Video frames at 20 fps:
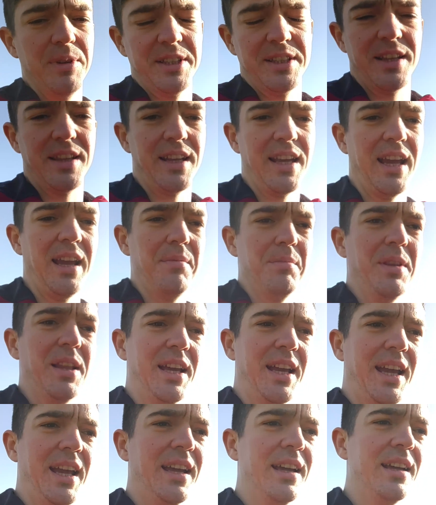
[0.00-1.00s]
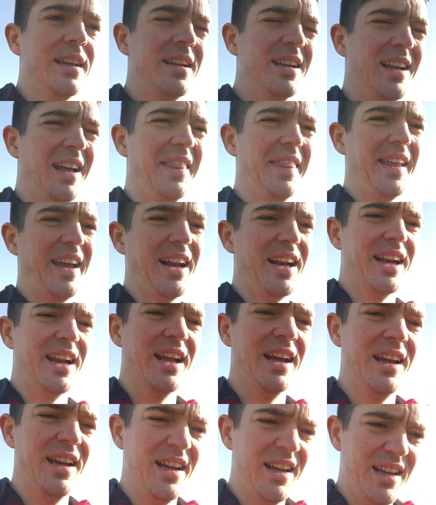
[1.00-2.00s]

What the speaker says: into the game late, and then